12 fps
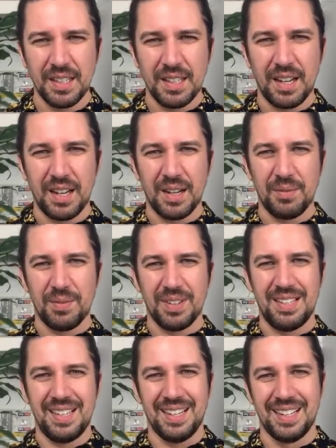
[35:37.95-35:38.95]

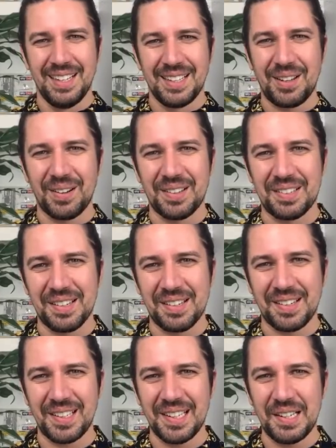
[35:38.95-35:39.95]
Colin says, as
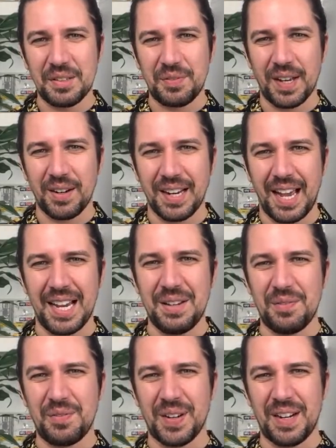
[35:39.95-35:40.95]
a Leeds fan, I
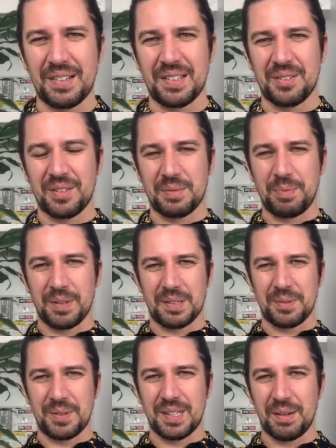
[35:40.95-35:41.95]
hate financially
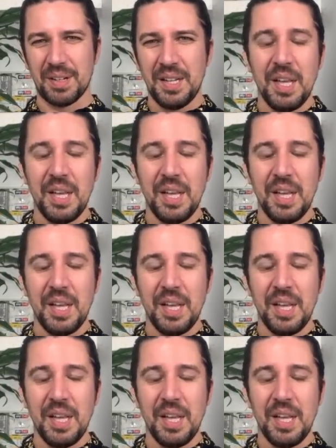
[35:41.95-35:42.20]
responsible clubs.